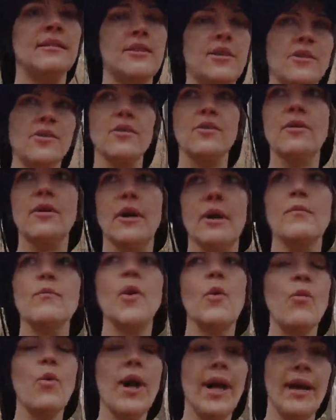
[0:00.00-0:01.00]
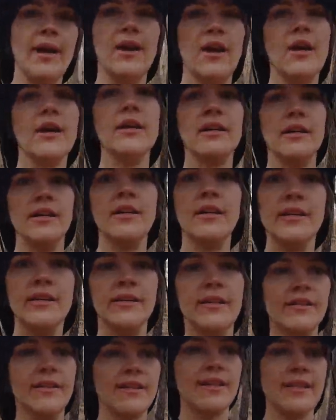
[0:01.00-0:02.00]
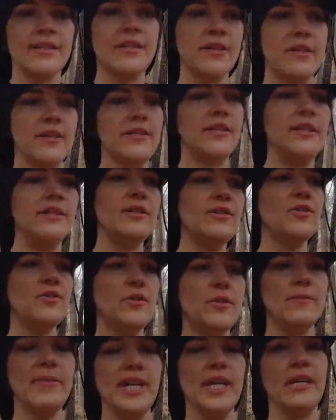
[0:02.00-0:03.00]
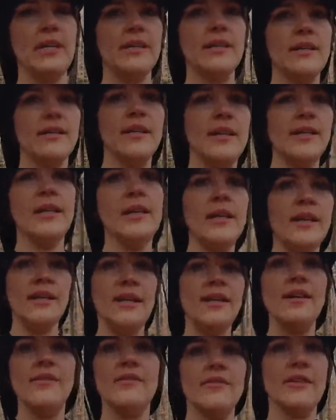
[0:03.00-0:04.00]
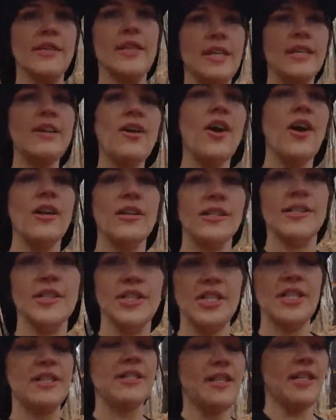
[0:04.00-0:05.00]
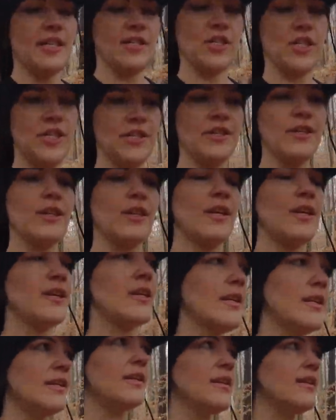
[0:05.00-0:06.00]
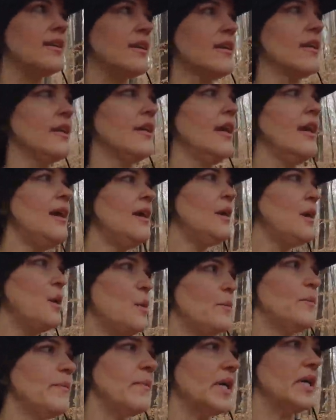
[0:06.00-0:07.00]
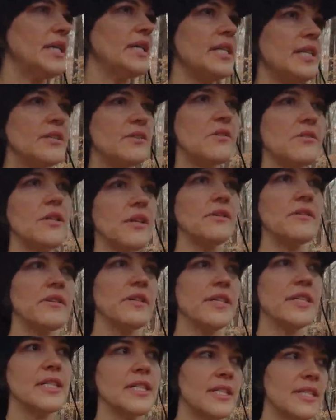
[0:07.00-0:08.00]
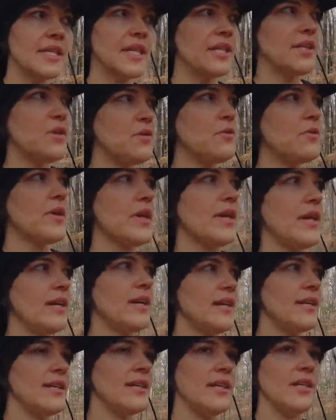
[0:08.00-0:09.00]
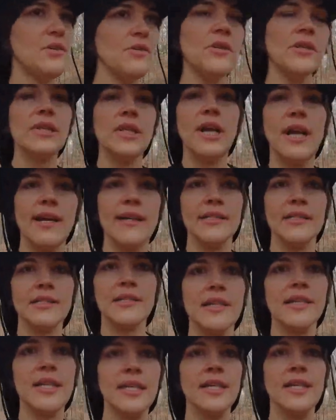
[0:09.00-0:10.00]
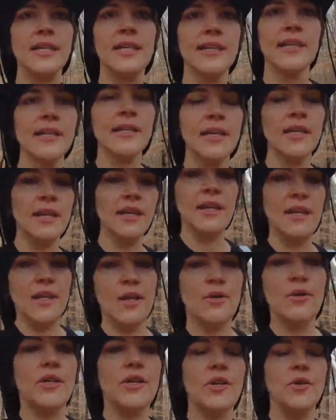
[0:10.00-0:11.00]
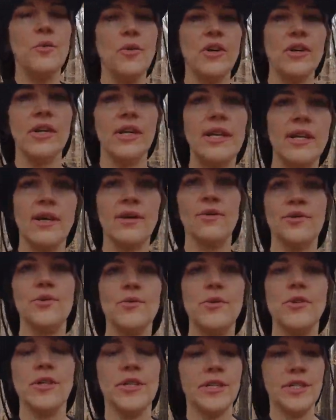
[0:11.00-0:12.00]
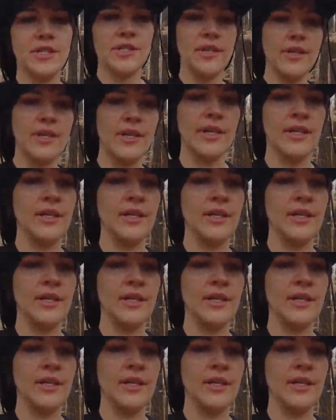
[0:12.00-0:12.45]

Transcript: So I'm aware that that turned into a bit of an ecology session, but these are all things that you can utilize when you're working outdoors.